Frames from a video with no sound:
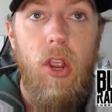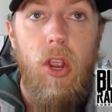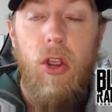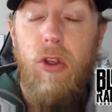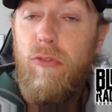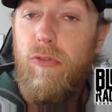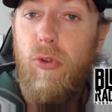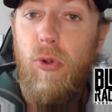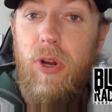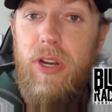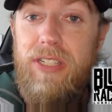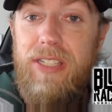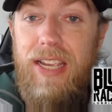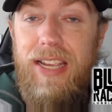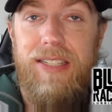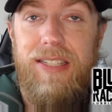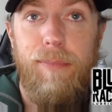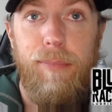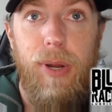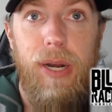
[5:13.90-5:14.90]
Flores
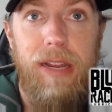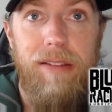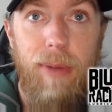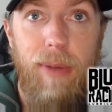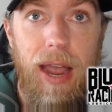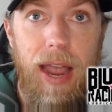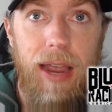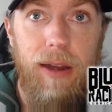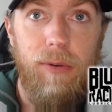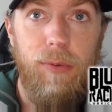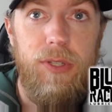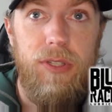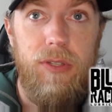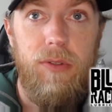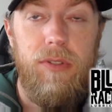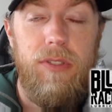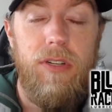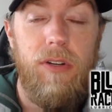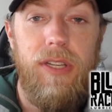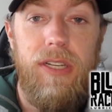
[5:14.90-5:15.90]
is a buddy of mine. We
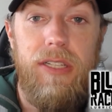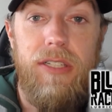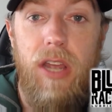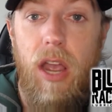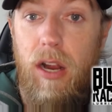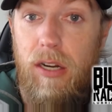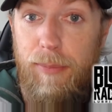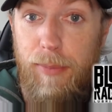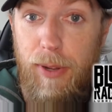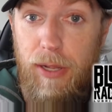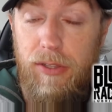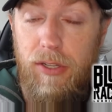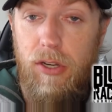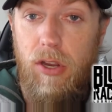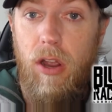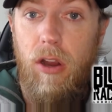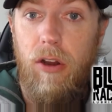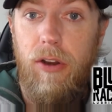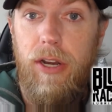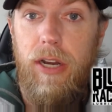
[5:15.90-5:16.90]
certainly talked about the
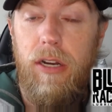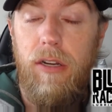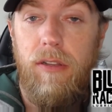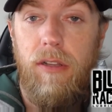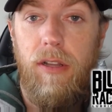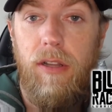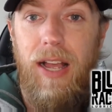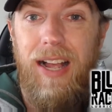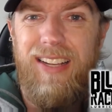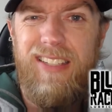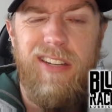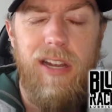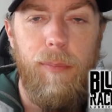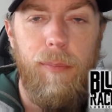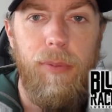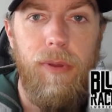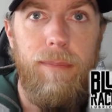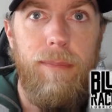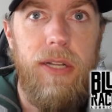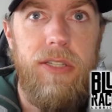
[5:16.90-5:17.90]
car here in the last
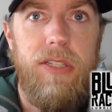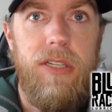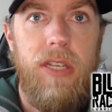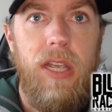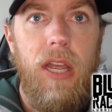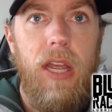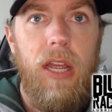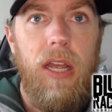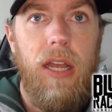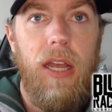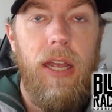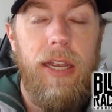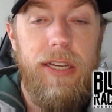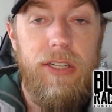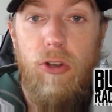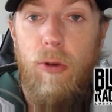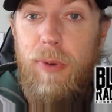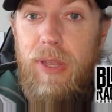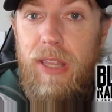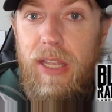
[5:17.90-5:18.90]
couple of months. Uh, he
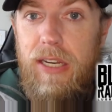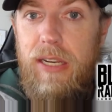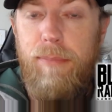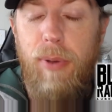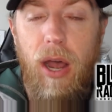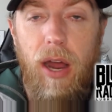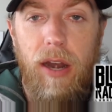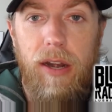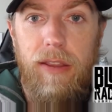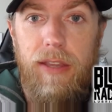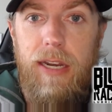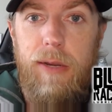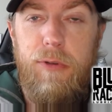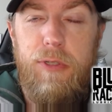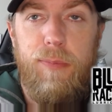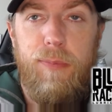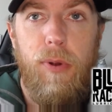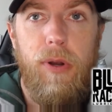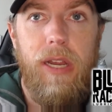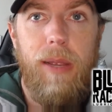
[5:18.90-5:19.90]
told me that he bought it and then he
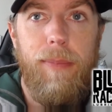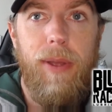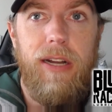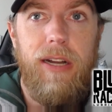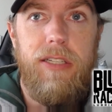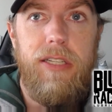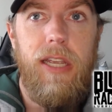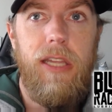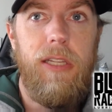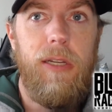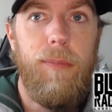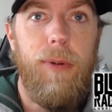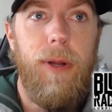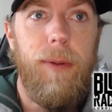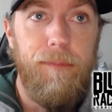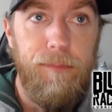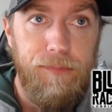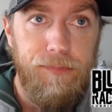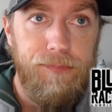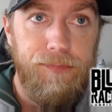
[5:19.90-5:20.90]
was putting it back together,
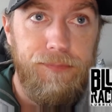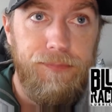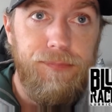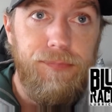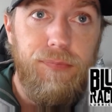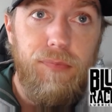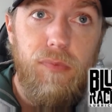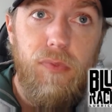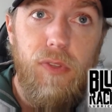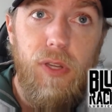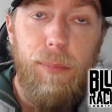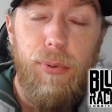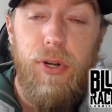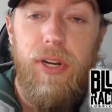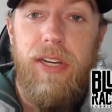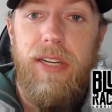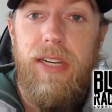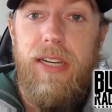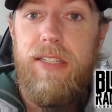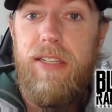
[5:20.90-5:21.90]
but
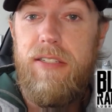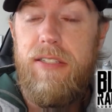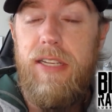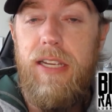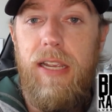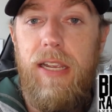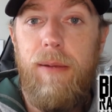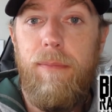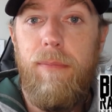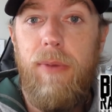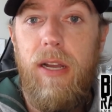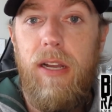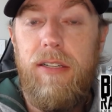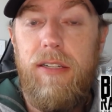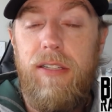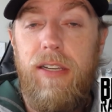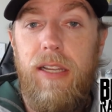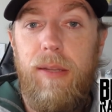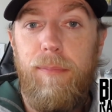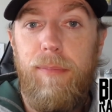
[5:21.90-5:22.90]
pretty neat to see him uh,
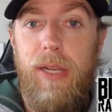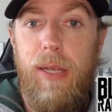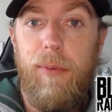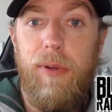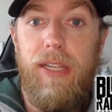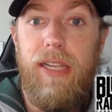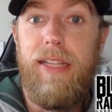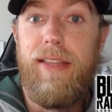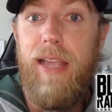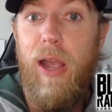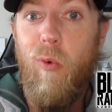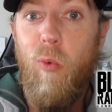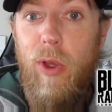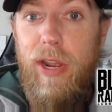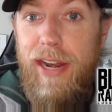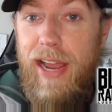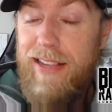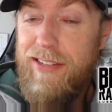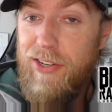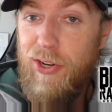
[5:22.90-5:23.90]
get, be able to get that
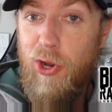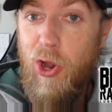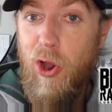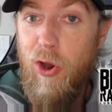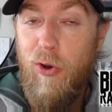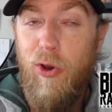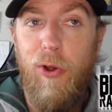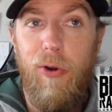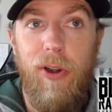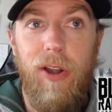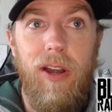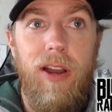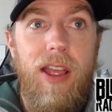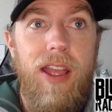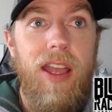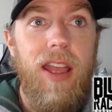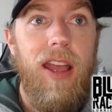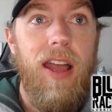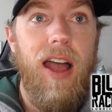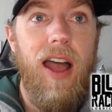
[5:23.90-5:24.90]
win as a car owner.
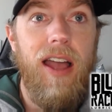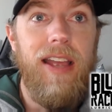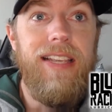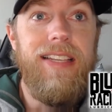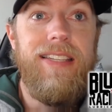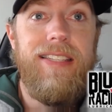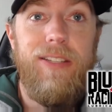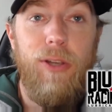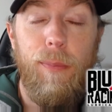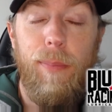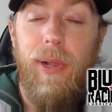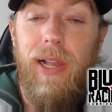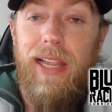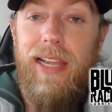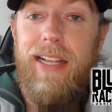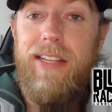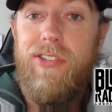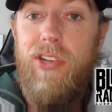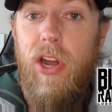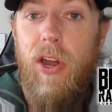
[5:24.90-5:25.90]
Uh, he still
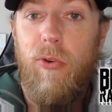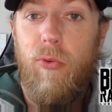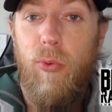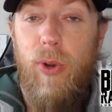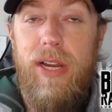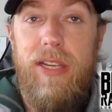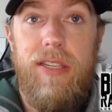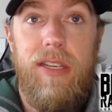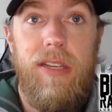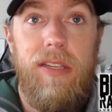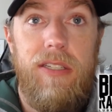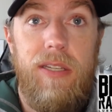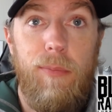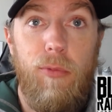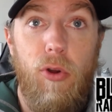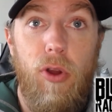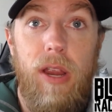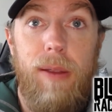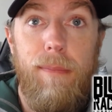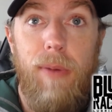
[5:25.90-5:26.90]
plans on racing some
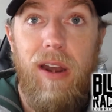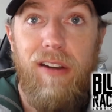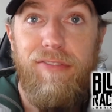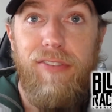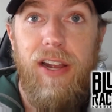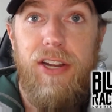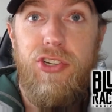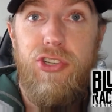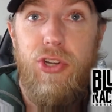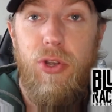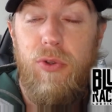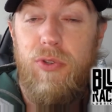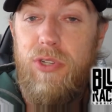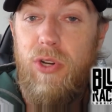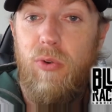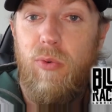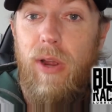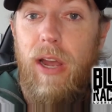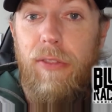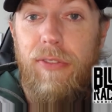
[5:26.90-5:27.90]
crate modified shows
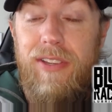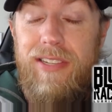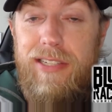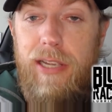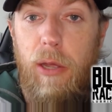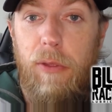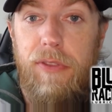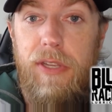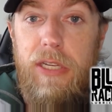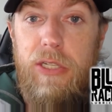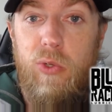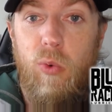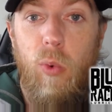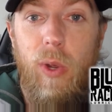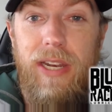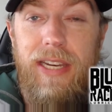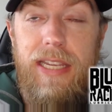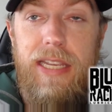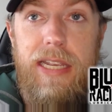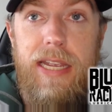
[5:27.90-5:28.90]
around the Southeast
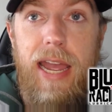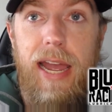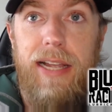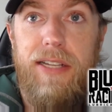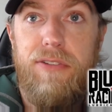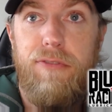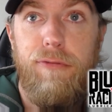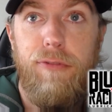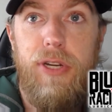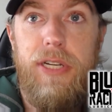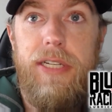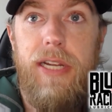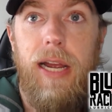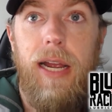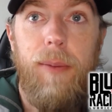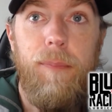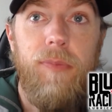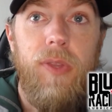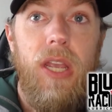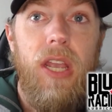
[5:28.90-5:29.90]
when he has free
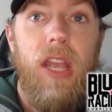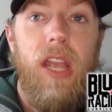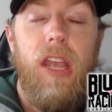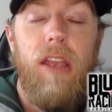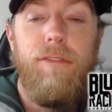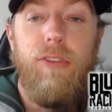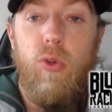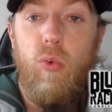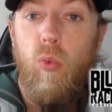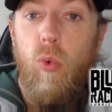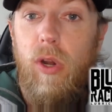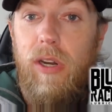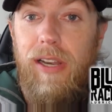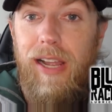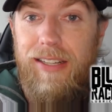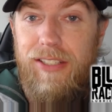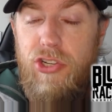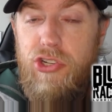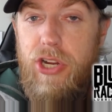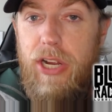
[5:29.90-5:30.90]
time. If you would
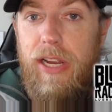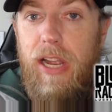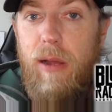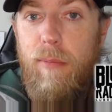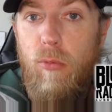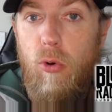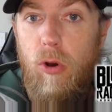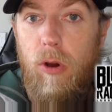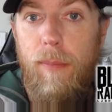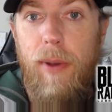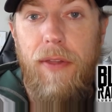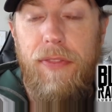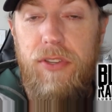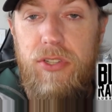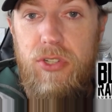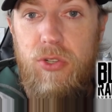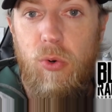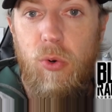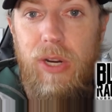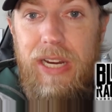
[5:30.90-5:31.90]
like to check out more about the
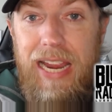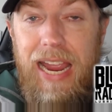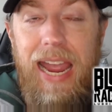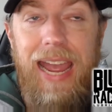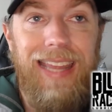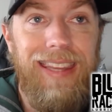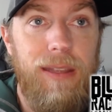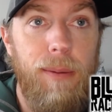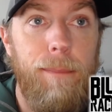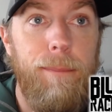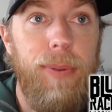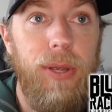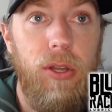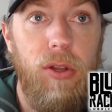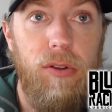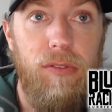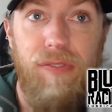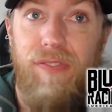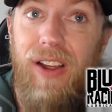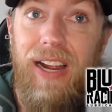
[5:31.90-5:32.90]
story and the
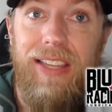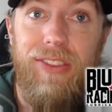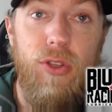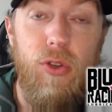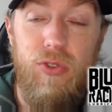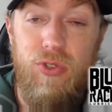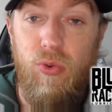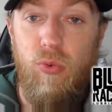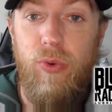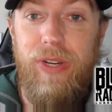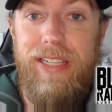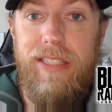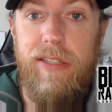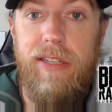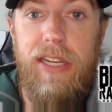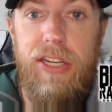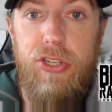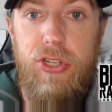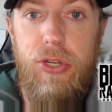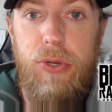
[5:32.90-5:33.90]
build, find those
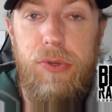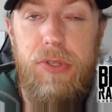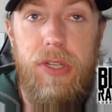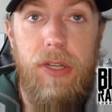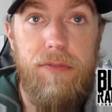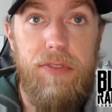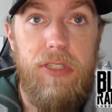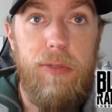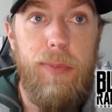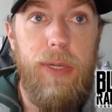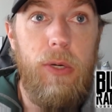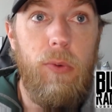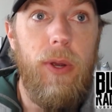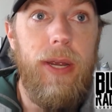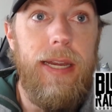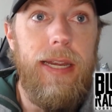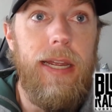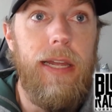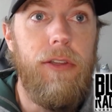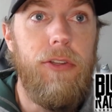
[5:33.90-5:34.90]
recent issues of
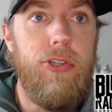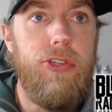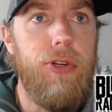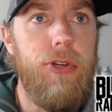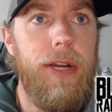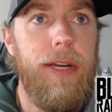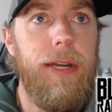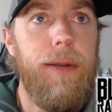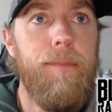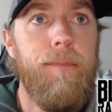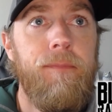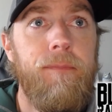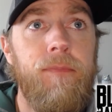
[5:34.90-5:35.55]
Speedway Illustrated.